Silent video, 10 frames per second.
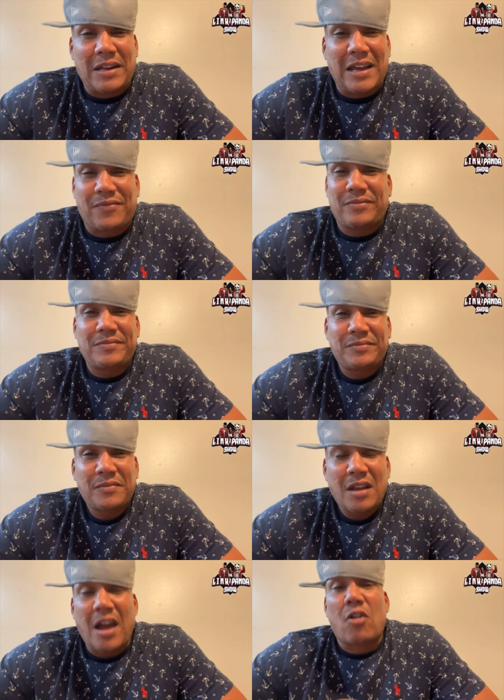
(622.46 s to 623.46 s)
in last my life. Last question
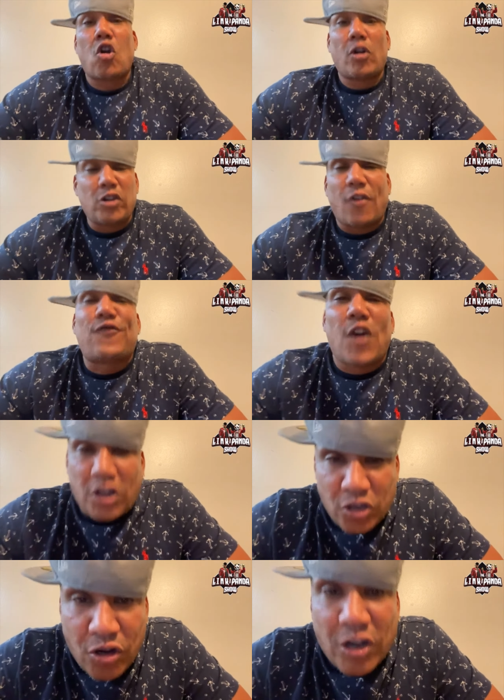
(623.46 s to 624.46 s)
before we Heroin, move on. No,
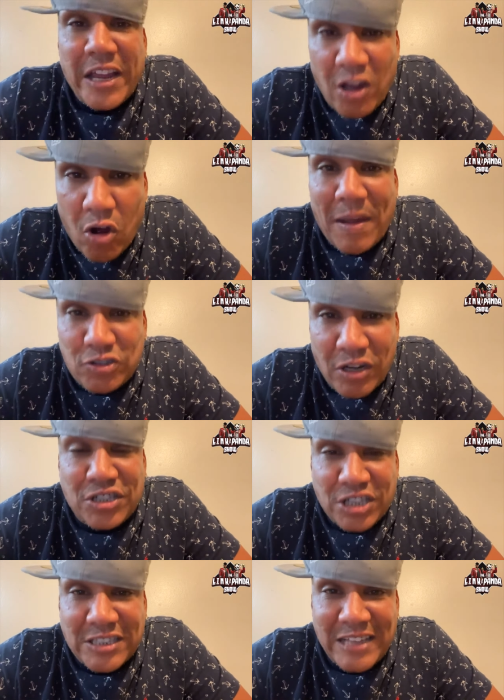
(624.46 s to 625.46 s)
fuck you. You're going to hear all my
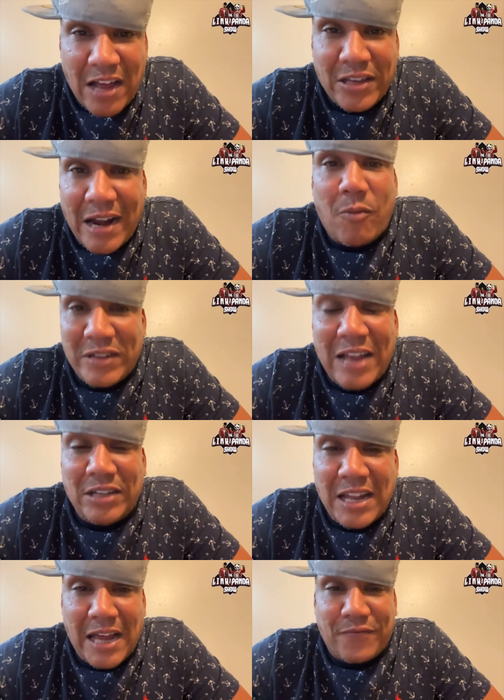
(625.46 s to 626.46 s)
drug shits now that I went
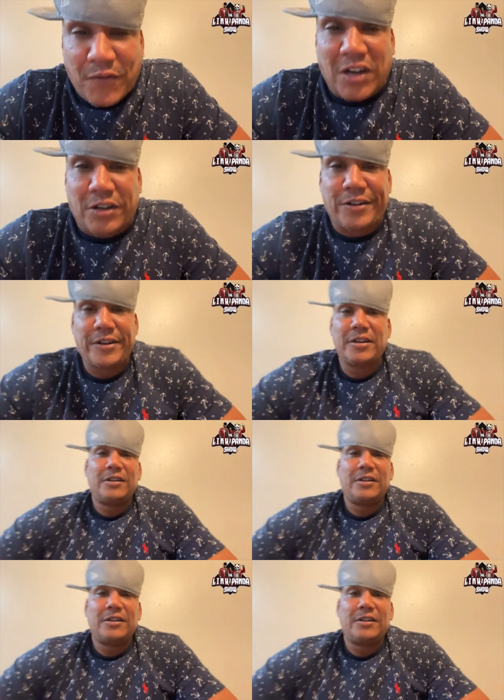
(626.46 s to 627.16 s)
down the line, fucker.